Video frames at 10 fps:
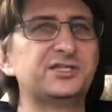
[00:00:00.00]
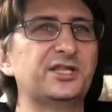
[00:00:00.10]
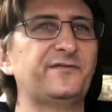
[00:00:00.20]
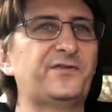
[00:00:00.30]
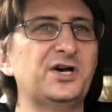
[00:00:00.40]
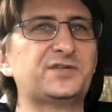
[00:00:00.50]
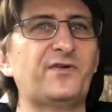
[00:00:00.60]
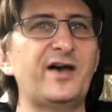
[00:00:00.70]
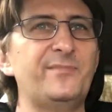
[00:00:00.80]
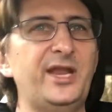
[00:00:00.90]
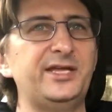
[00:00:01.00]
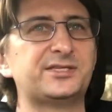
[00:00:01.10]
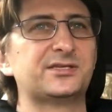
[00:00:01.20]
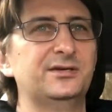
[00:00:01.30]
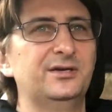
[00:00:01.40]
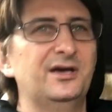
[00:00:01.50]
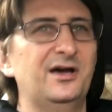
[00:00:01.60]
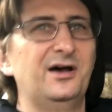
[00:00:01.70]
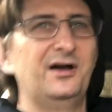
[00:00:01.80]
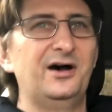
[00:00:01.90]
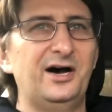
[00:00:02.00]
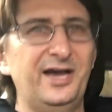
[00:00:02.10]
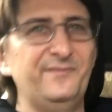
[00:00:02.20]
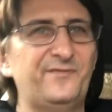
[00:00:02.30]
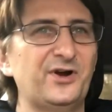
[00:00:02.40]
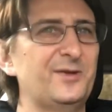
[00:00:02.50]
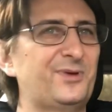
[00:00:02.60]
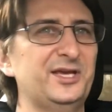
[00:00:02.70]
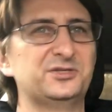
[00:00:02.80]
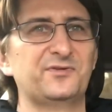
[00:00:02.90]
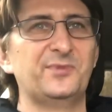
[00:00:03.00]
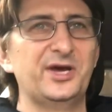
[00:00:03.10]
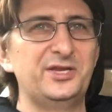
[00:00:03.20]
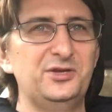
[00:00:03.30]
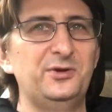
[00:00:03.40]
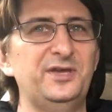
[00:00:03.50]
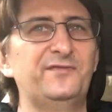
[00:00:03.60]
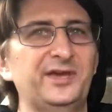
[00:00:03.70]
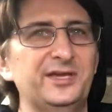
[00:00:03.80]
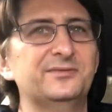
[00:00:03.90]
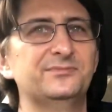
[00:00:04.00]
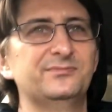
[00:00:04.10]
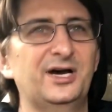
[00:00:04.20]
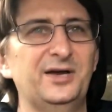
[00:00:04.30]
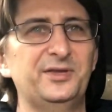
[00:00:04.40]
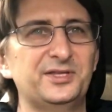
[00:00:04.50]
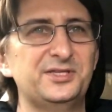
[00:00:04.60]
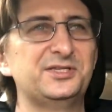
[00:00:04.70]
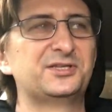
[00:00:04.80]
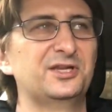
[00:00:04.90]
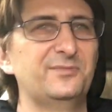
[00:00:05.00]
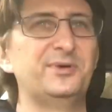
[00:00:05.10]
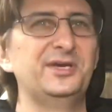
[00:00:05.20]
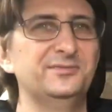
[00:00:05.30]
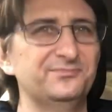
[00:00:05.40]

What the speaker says: in the first 5 minutes. I'm very pleased with my new EV. I think this is going to be